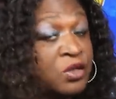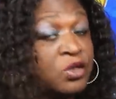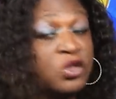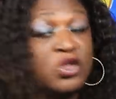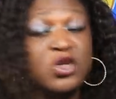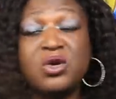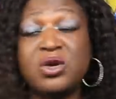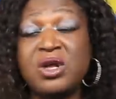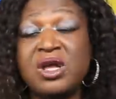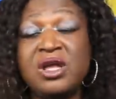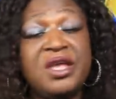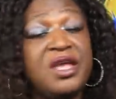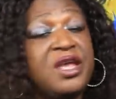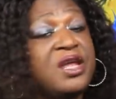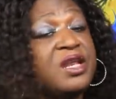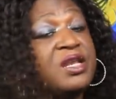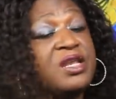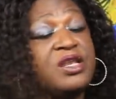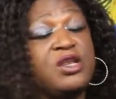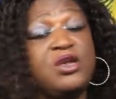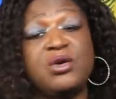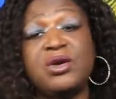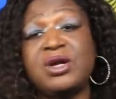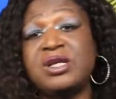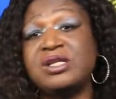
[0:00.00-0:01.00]
You can
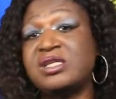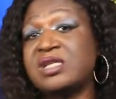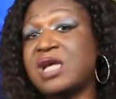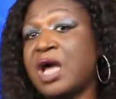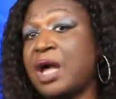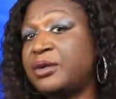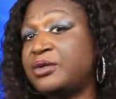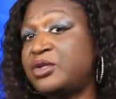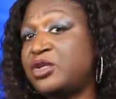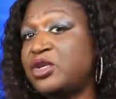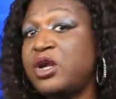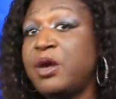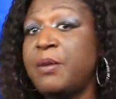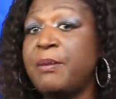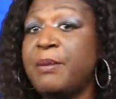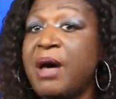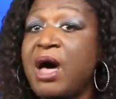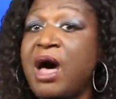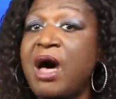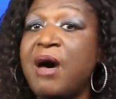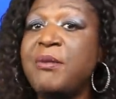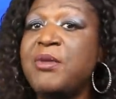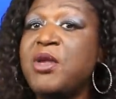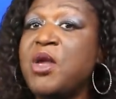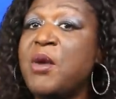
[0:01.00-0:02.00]
talk to your
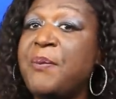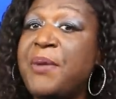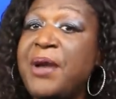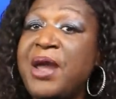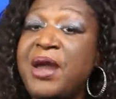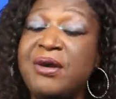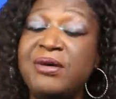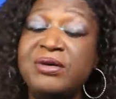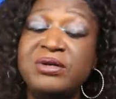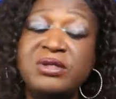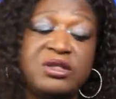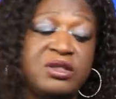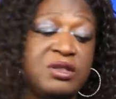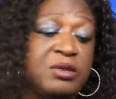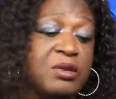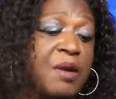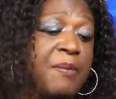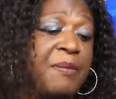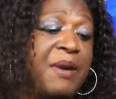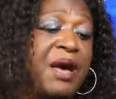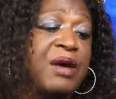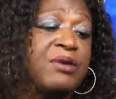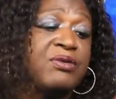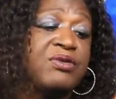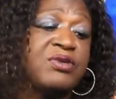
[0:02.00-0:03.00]
mom or your parents
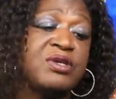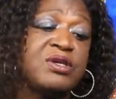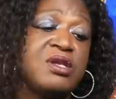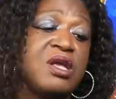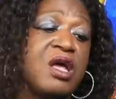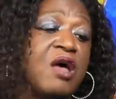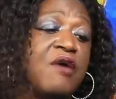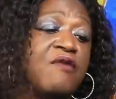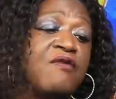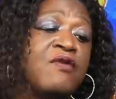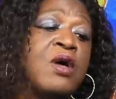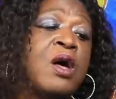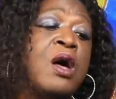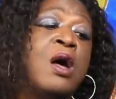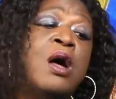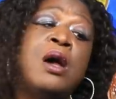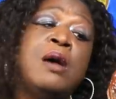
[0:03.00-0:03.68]
about stuff,